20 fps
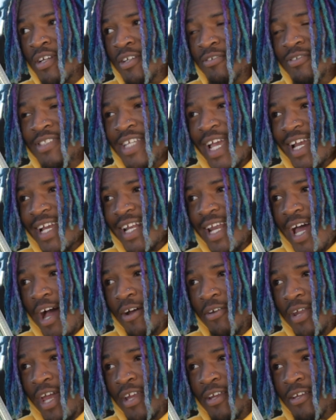You taking
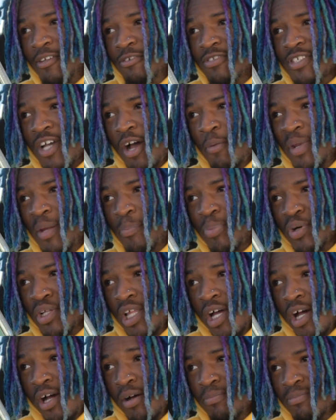all day. You told me to pull
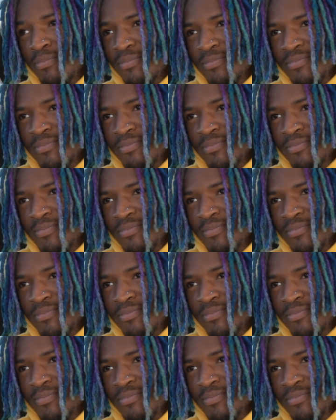up.